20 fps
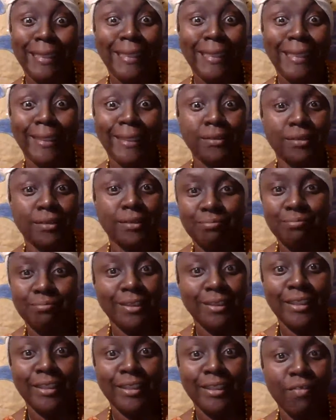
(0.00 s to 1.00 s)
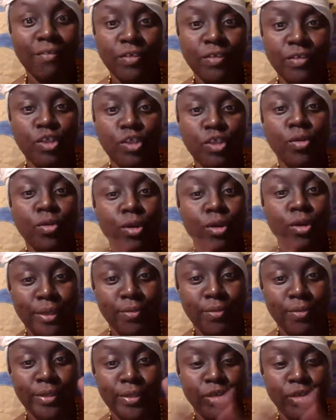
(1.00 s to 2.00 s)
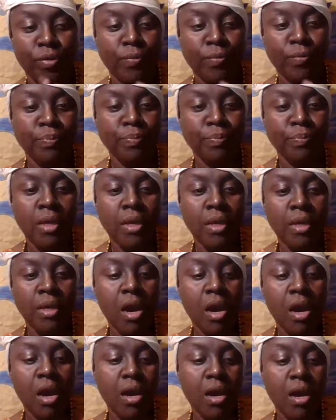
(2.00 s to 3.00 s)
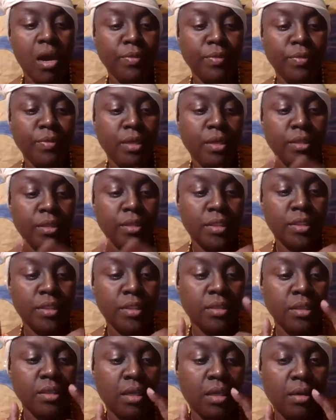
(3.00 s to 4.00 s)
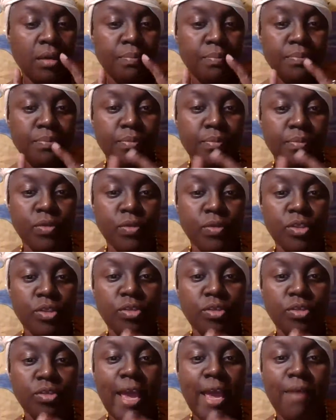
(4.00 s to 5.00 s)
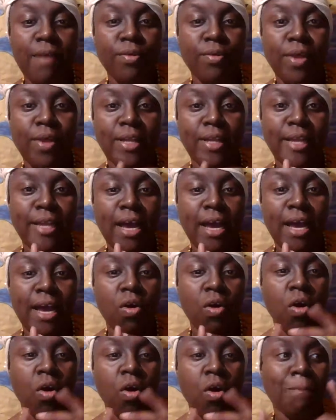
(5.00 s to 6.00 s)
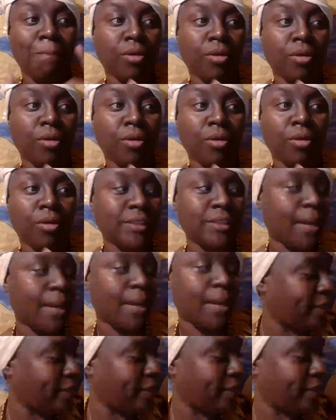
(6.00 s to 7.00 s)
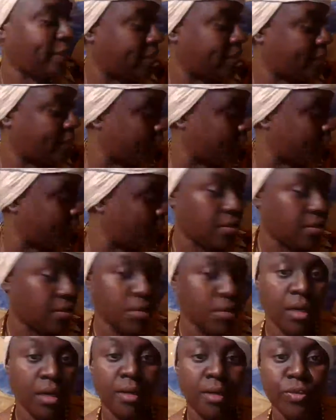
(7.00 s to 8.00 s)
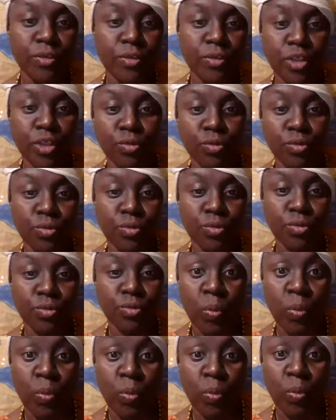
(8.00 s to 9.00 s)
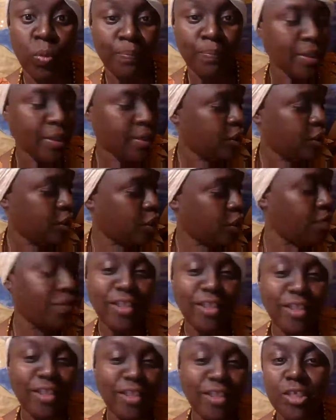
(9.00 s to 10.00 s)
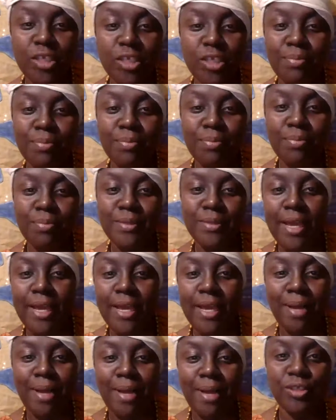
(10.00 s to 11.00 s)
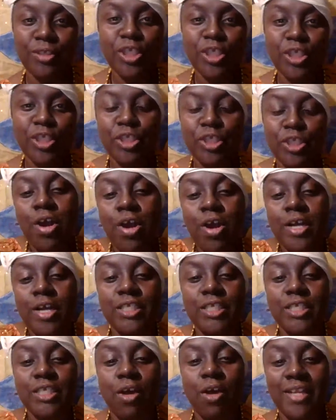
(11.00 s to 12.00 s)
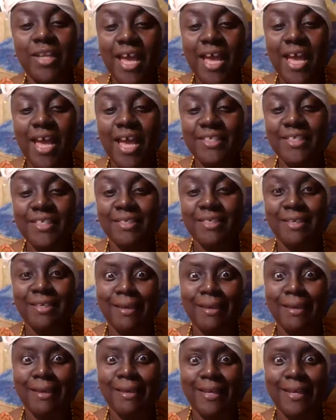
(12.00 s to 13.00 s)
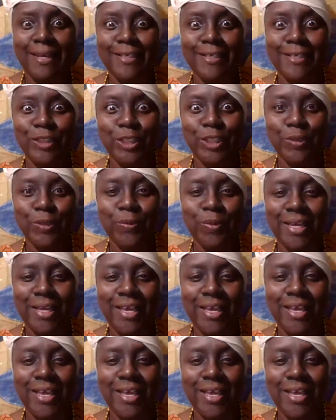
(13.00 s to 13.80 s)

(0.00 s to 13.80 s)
So they won't be doubles in it. So it'll be original. The I have now are multi-pointed crystals as well. So that's just an update about the store. So let's get into it.